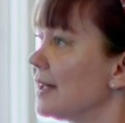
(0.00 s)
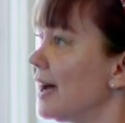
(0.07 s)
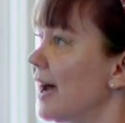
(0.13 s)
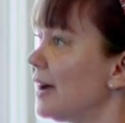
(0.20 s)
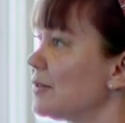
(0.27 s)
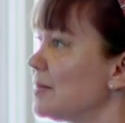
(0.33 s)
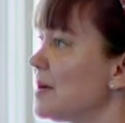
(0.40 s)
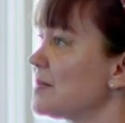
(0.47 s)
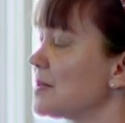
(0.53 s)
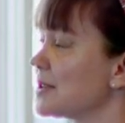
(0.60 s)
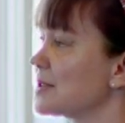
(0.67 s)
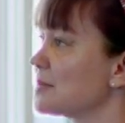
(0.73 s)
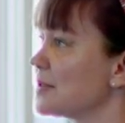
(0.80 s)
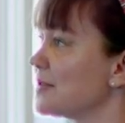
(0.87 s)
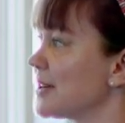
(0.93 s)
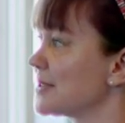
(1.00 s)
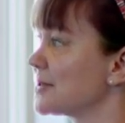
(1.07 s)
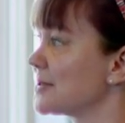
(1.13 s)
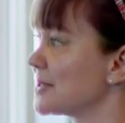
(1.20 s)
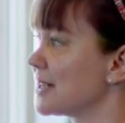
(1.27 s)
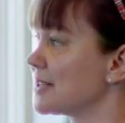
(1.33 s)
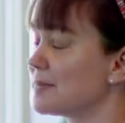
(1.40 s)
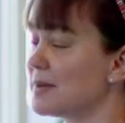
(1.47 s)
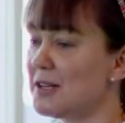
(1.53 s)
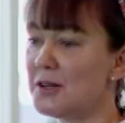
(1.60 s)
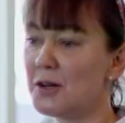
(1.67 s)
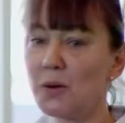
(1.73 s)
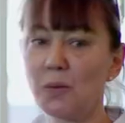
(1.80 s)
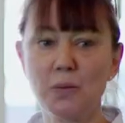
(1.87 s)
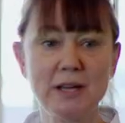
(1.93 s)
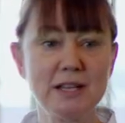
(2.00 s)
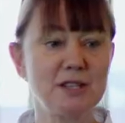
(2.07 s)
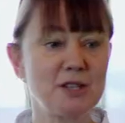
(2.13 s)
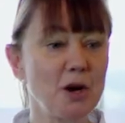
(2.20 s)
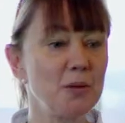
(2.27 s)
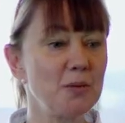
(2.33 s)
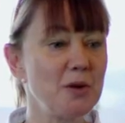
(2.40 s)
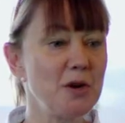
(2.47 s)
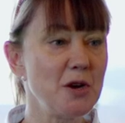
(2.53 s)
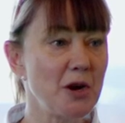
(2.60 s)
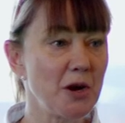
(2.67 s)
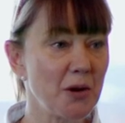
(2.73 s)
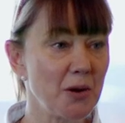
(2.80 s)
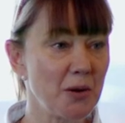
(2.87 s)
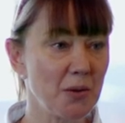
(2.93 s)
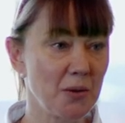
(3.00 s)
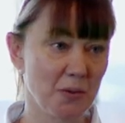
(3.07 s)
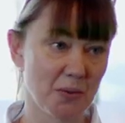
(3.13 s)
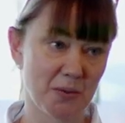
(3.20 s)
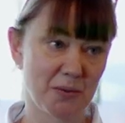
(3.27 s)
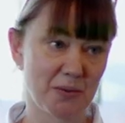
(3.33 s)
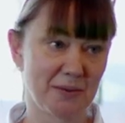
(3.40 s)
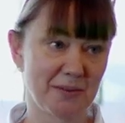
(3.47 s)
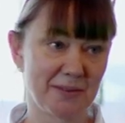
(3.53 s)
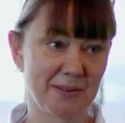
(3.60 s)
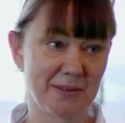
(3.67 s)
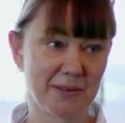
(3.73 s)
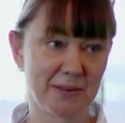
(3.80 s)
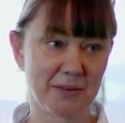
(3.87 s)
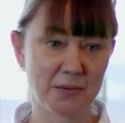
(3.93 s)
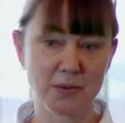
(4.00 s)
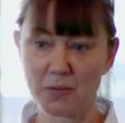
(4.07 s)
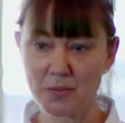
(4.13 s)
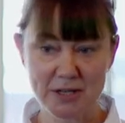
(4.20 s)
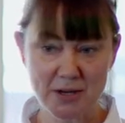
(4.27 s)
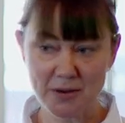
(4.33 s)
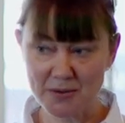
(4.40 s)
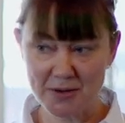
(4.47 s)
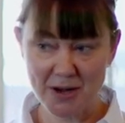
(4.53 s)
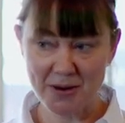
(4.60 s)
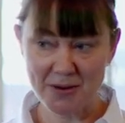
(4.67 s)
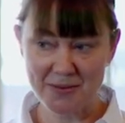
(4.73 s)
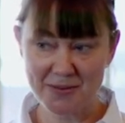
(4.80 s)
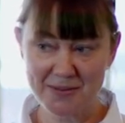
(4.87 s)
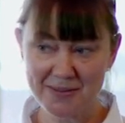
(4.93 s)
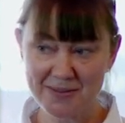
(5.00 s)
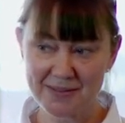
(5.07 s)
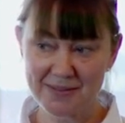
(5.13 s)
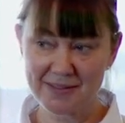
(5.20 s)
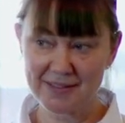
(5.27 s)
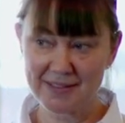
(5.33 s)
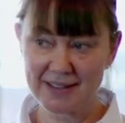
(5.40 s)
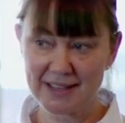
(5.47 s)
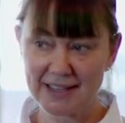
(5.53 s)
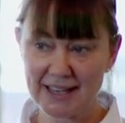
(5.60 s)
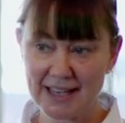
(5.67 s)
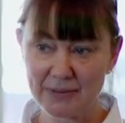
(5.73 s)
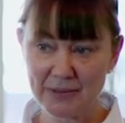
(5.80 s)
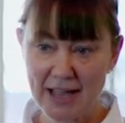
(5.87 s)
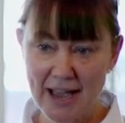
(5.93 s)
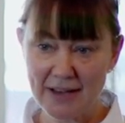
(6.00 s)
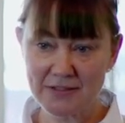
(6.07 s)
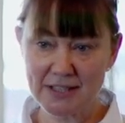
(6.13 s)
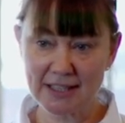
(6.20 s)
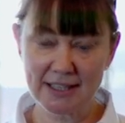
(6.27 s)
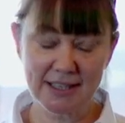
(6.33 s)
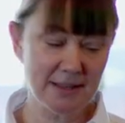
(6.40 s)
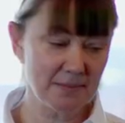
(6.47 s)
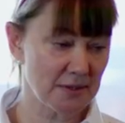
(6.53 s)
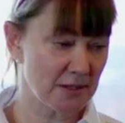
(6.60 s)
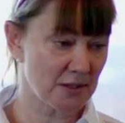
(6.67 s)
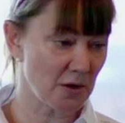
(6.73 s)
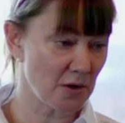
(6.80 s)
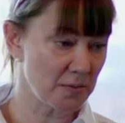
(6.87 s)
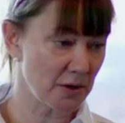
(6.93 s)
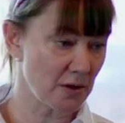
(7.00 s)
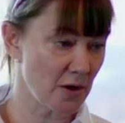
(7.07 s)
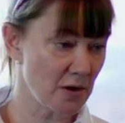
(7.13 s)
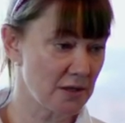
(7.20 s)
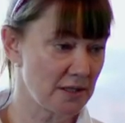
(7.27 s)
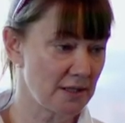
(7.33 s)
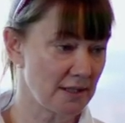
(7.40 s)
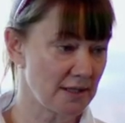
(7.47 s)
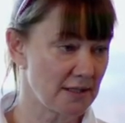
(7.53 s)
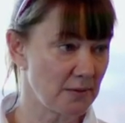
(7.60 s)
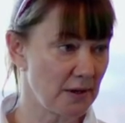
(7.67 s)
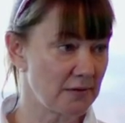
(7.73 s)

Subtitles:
I remember this professor said to me, you know, we don't know what we don't know. And we have to keep this open-heartedness.